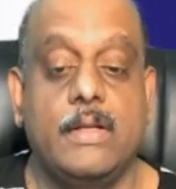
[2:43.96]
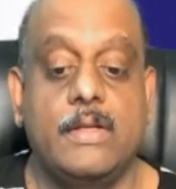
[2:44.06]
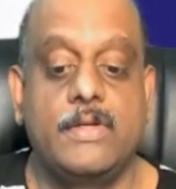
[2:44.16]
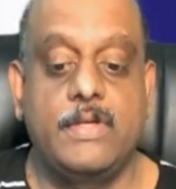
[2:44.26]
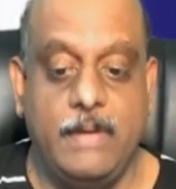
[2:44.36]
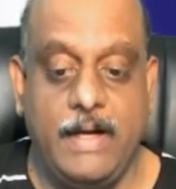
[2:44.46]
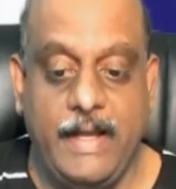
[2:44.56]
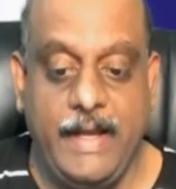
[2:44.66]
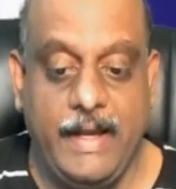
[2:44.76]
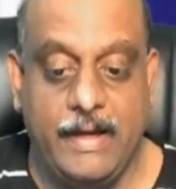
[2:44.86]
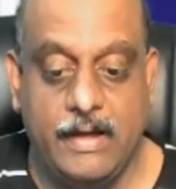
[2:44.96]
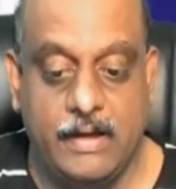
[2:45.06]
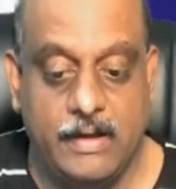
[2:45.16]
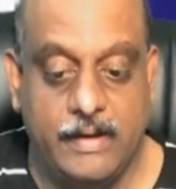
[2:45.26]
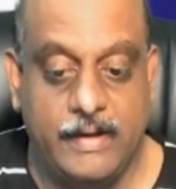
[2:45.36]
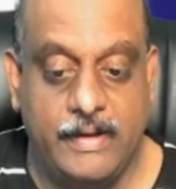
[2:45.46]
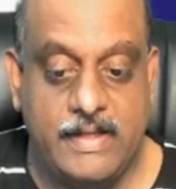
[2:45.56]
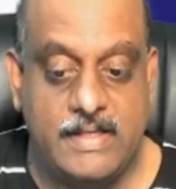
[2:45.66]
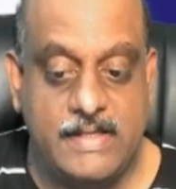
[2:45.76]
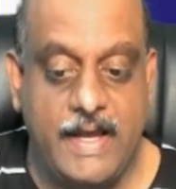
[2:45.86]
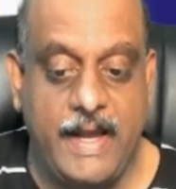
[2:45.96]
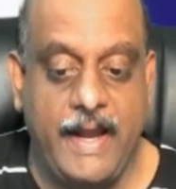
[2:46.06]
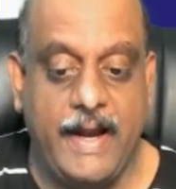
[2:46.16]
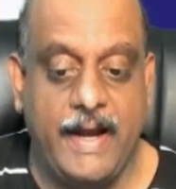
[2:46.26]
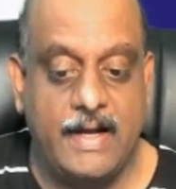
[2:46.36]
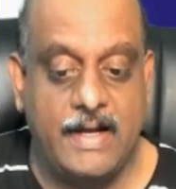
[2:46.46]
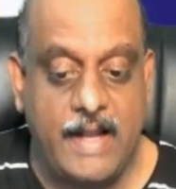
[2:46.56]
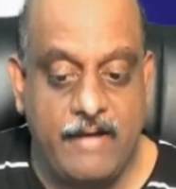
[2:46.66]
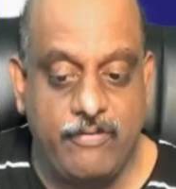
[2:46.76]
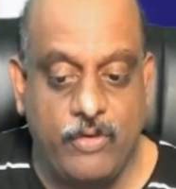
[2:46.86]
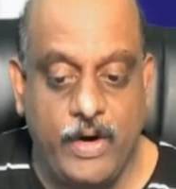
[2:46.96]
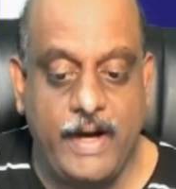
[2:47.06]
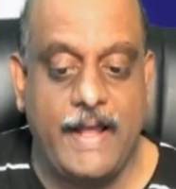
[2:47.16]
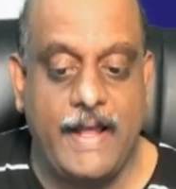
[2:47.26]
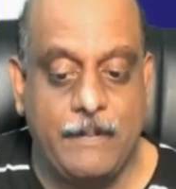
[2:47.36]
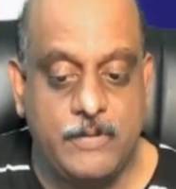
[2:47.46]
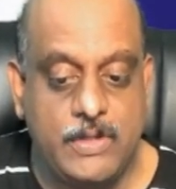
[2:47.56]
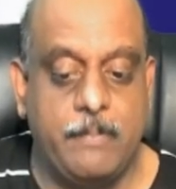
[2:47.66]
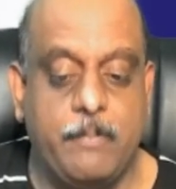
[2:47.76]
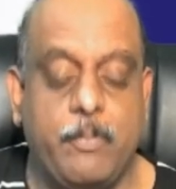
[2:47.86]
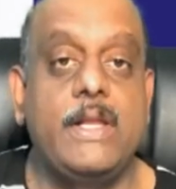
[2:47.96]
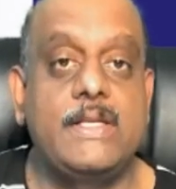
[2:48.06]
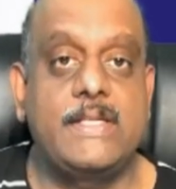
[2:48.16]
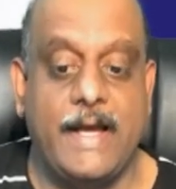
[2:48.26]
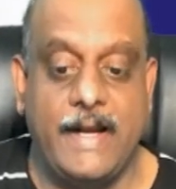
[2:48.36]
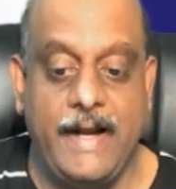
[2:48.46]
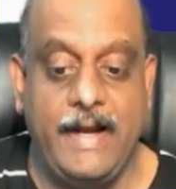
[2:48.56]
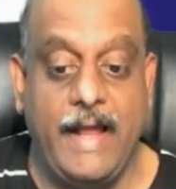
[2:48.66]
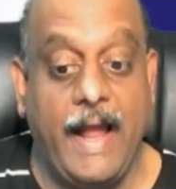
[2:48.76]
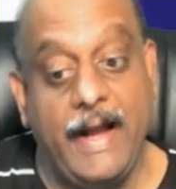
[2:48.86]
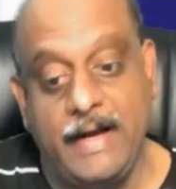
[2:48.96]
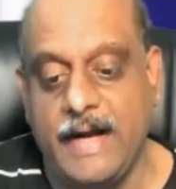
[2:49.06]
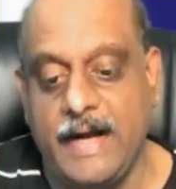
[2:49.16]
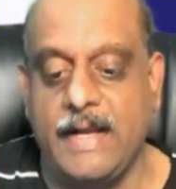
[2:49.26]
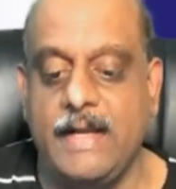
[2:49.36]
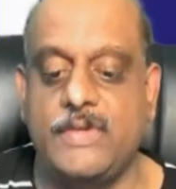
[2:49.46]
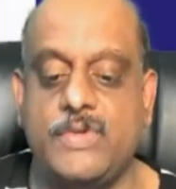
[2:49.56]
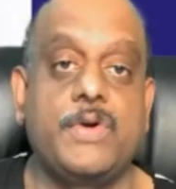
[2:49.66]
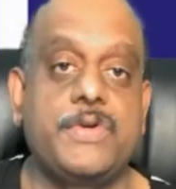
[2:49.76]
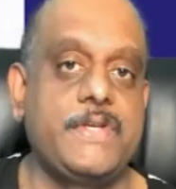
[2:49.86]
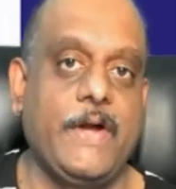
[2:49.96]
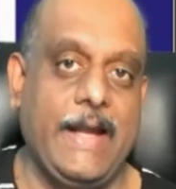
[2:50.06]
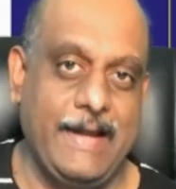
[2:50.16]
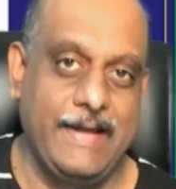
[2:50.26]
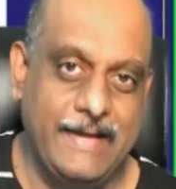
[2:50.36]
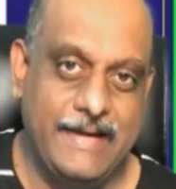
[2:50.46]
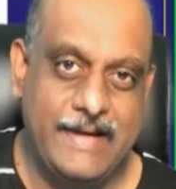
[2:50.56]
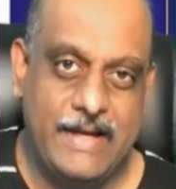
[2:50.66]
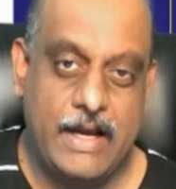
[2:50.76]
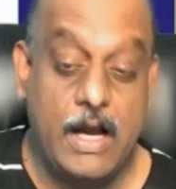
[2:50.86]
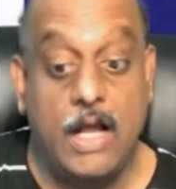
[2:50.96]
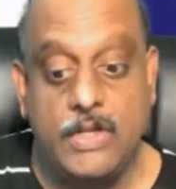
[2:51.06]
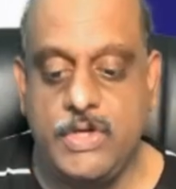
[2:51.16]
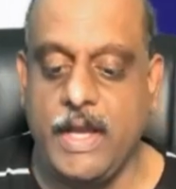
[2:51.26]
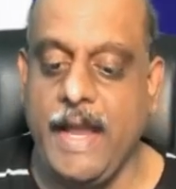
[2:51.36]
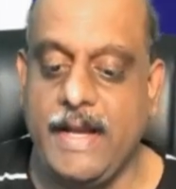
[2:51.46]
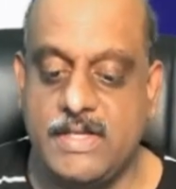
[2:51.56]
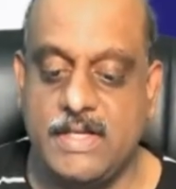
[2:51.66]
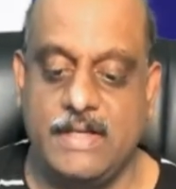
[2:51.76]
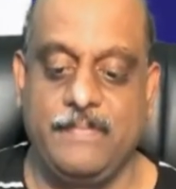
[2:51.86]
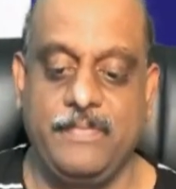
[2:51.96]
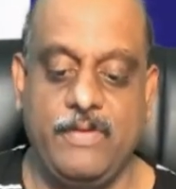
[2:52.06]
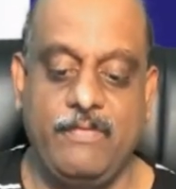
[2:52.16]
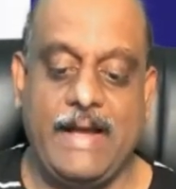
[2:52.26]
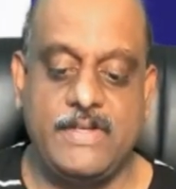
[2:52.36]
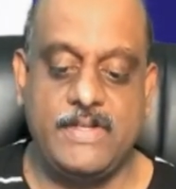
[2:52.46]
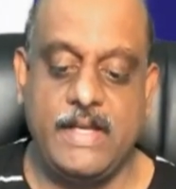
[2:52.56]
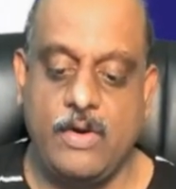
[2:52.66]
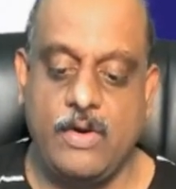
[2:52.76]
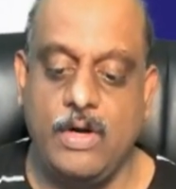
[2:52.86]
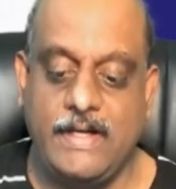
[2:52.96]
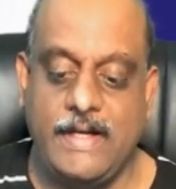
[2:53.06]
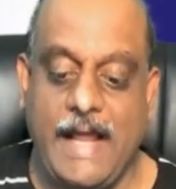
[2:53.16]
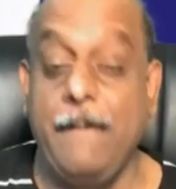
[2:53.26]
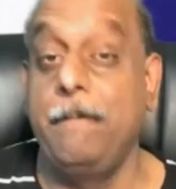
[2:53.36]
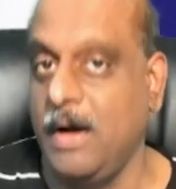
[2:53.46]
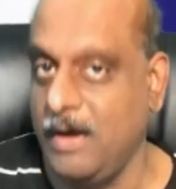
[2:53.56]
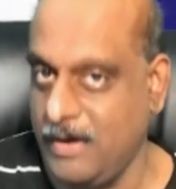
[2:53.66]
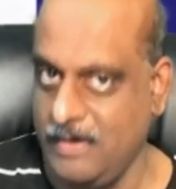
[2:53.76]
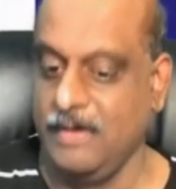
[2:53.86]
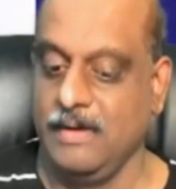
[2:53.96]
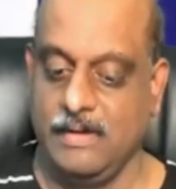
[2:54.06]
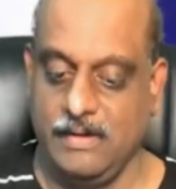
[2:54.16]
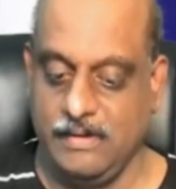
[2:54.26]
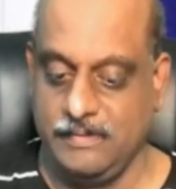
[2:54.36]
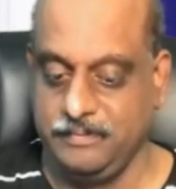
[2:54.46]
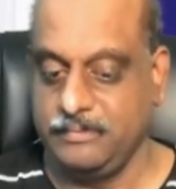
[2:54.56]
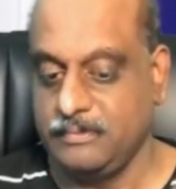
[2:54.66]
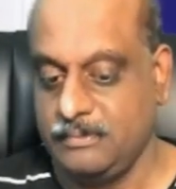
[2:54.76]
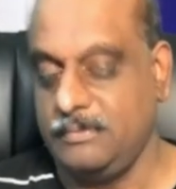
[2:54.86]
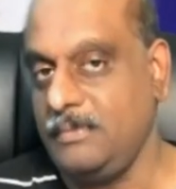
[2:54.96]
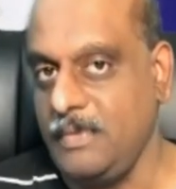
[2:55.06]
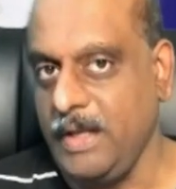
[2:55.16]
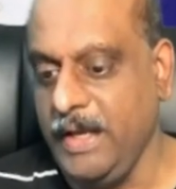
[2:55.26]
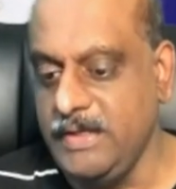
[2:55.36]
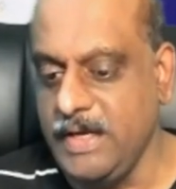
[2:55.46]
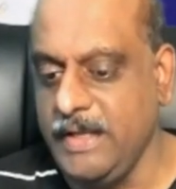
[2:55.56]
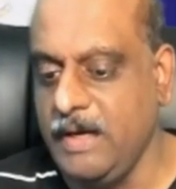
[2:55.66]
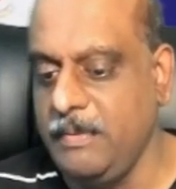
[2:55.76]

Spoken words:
Similarly, this is a typhoid capsular polysaccharide and tetanus toxoid conjugate vaccine called TypeBar is another